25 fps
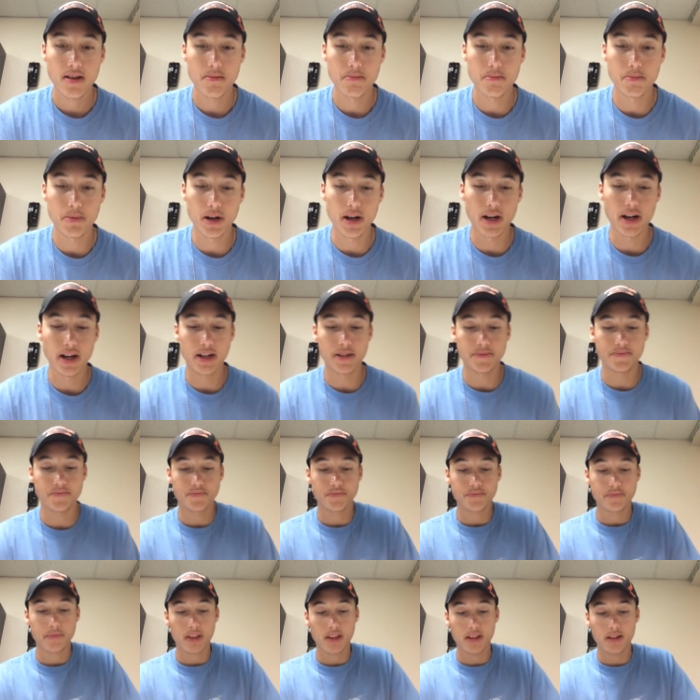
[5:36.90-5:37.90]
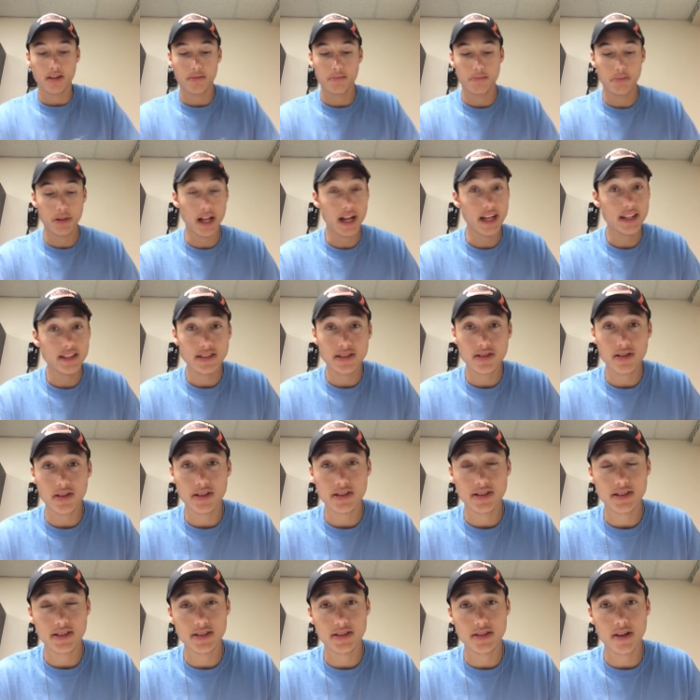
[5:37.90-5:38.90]
But plant
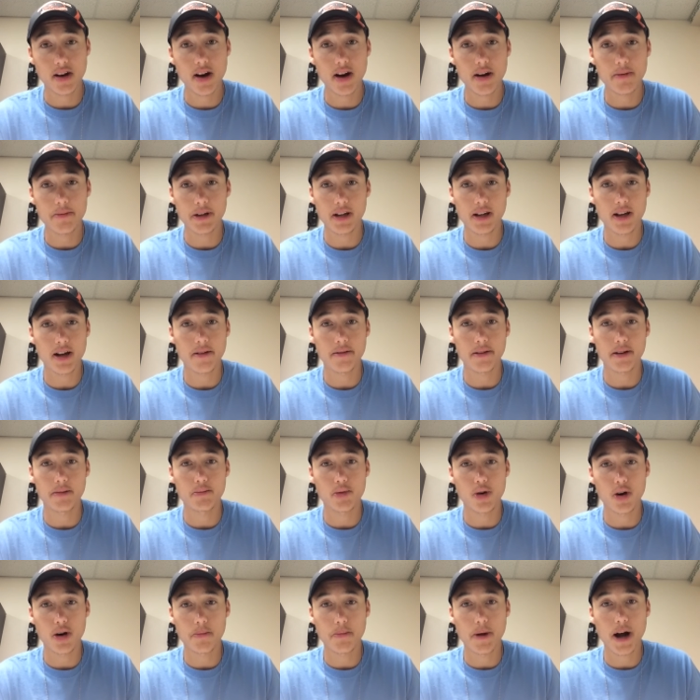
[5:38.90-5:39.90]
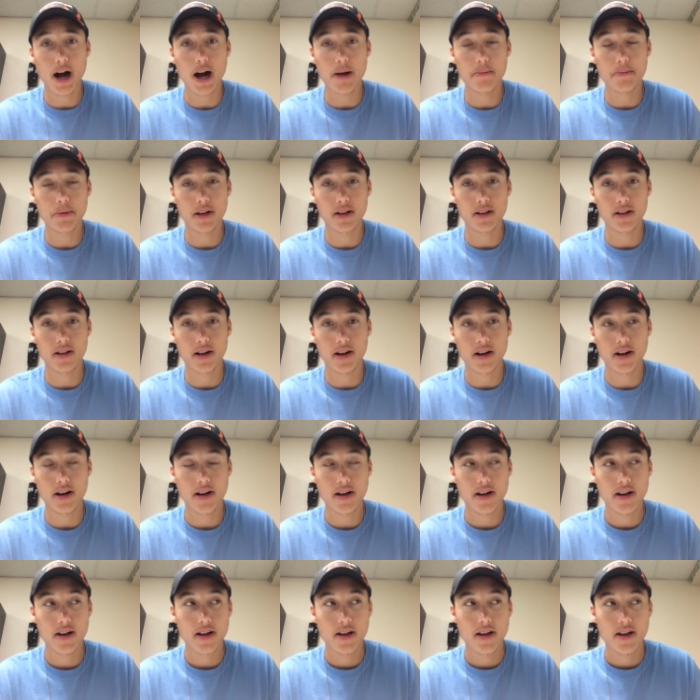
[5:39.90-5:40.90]
sources are becoming more
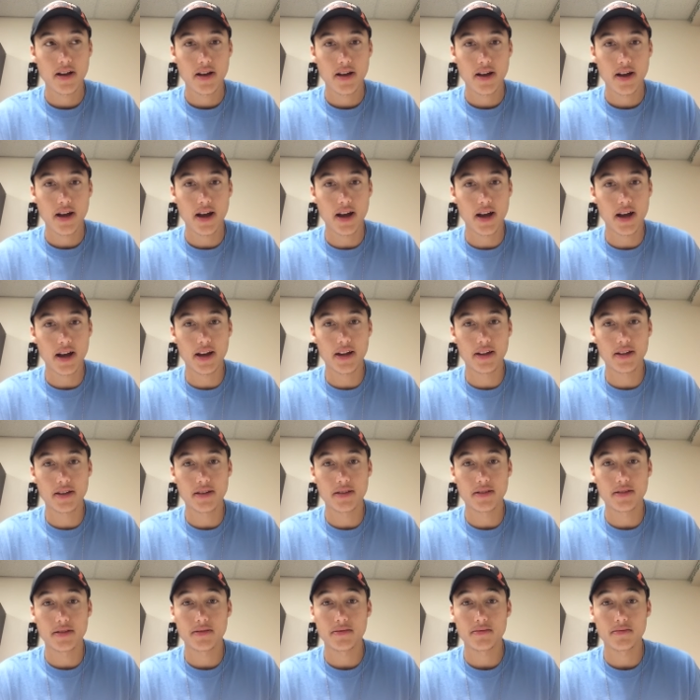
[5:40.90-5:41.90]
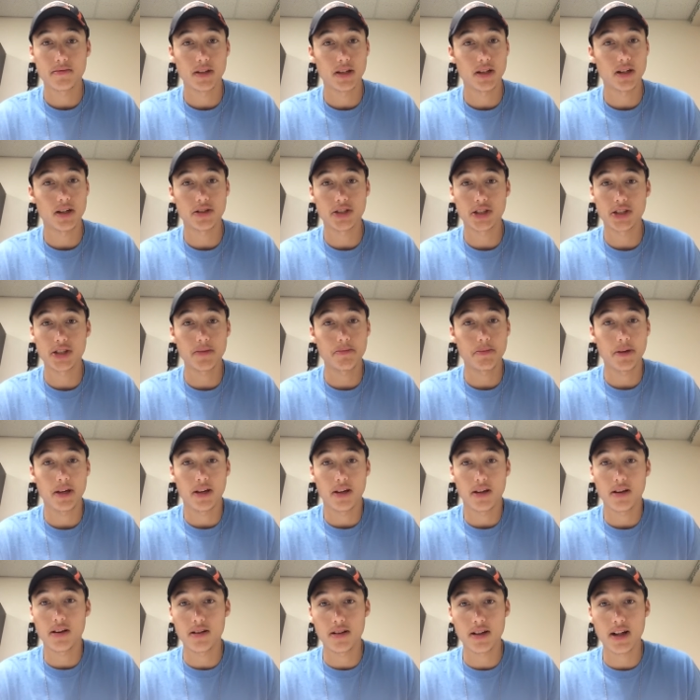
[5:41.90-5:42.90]
popular and, should be
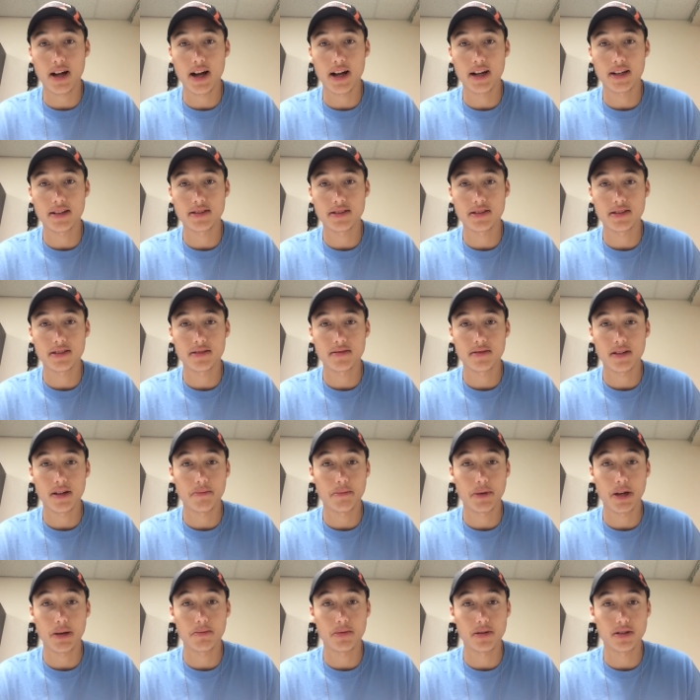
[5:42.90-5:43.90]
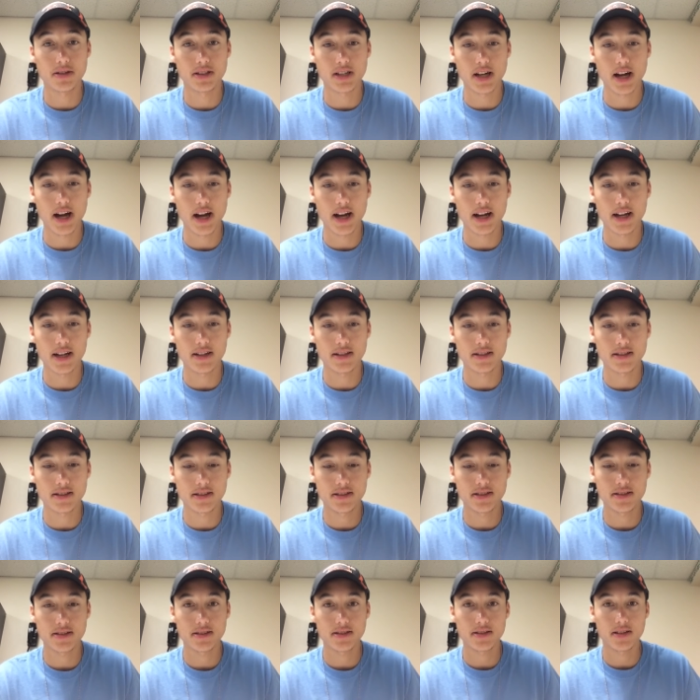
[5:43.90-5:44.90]
utilized in people's
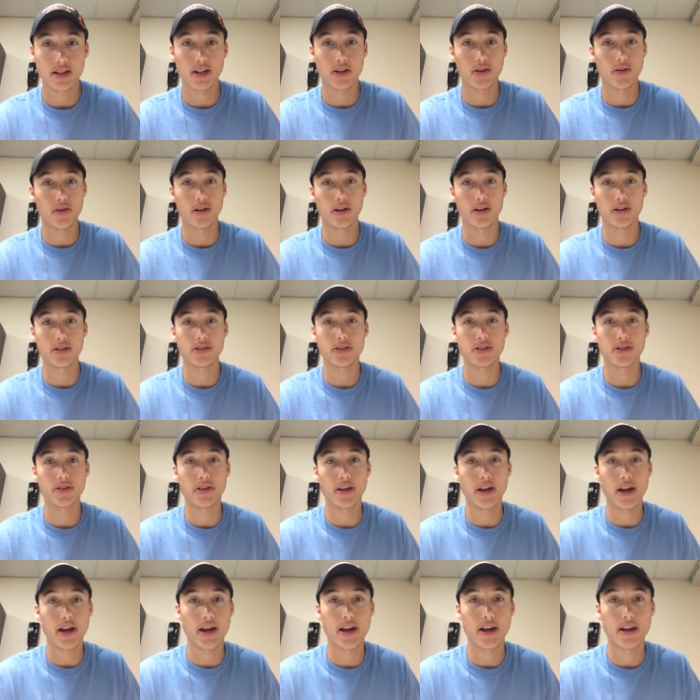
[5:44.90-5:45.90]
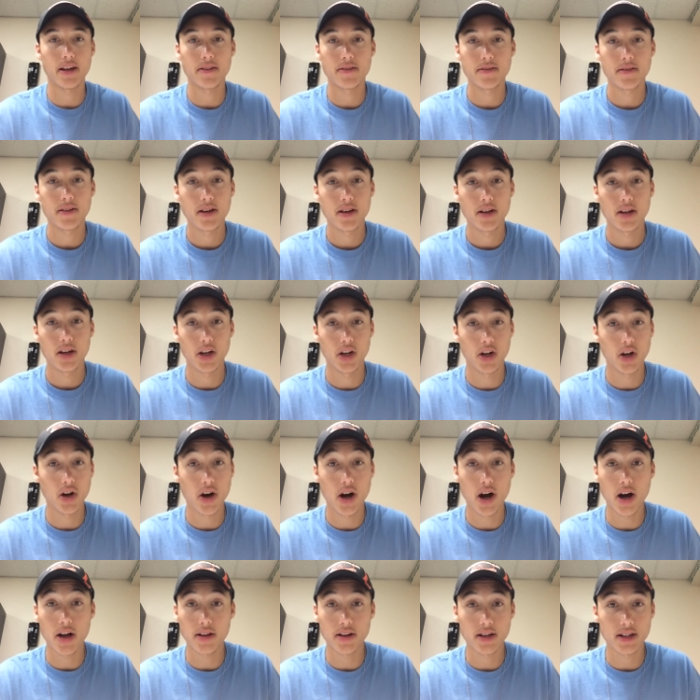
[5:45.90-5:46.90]
diets in order to get,
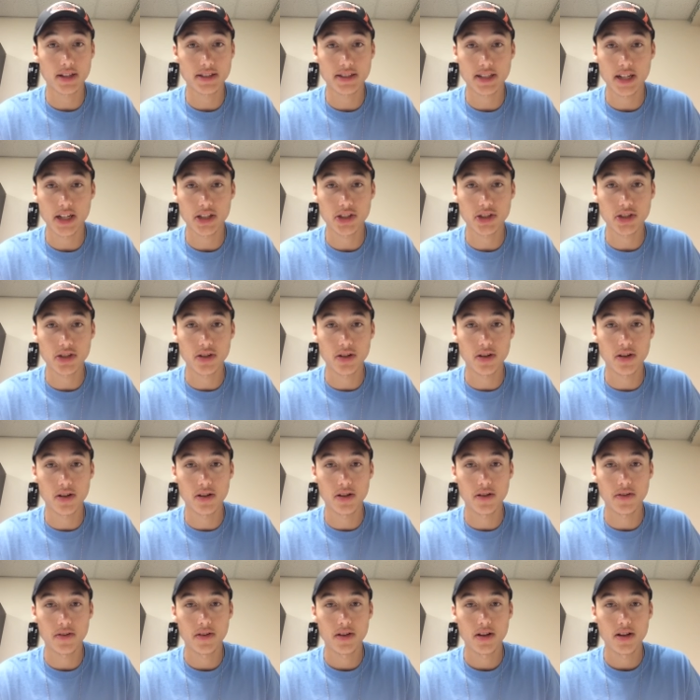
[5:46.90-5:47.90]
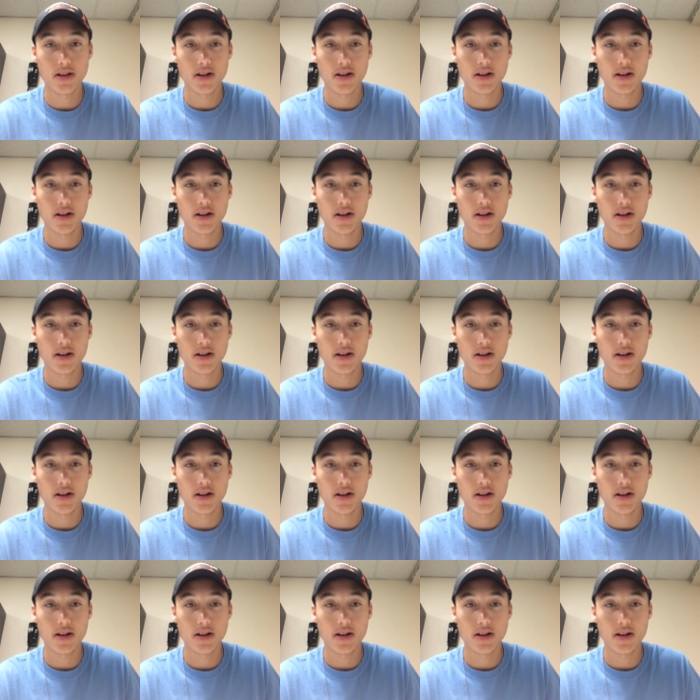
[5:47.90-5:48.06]
other essential